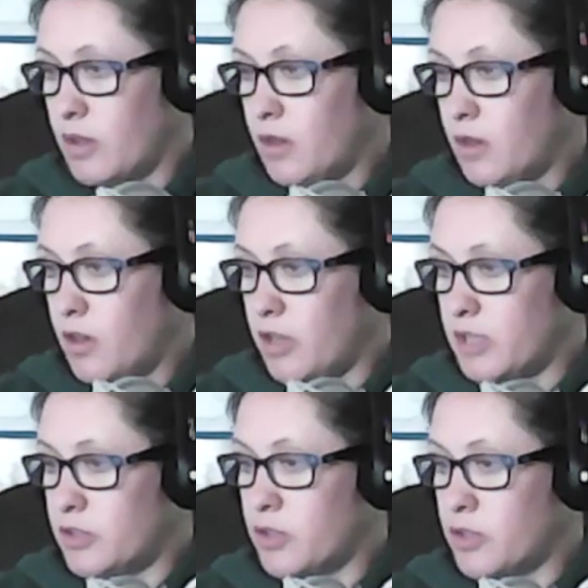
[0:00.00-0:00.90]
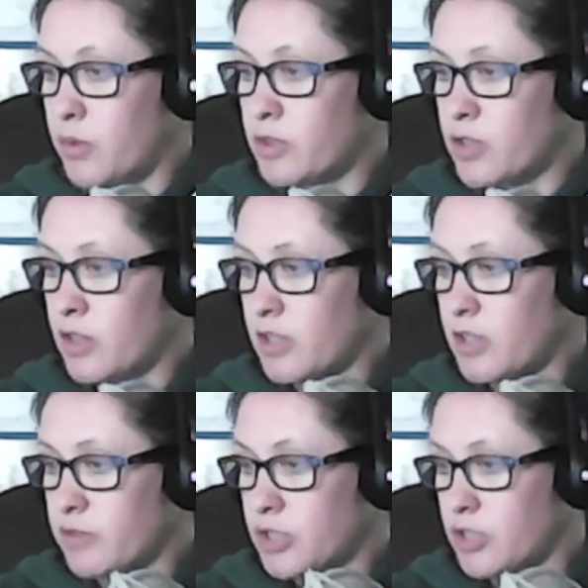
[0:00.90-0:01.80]
Right. So, The Dark
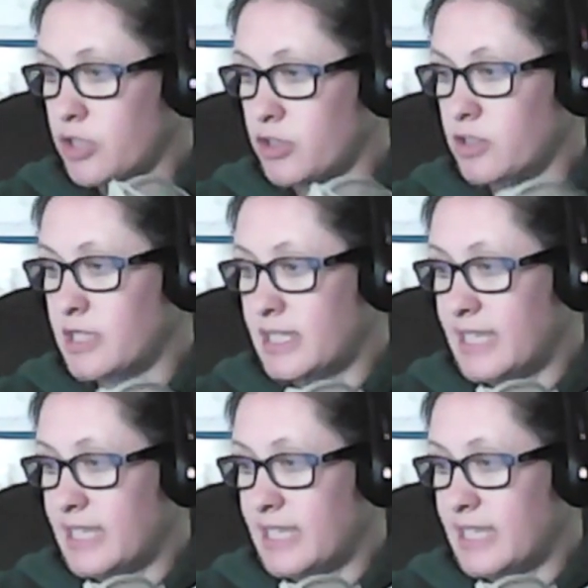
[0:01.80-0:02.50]
Knight Returns is a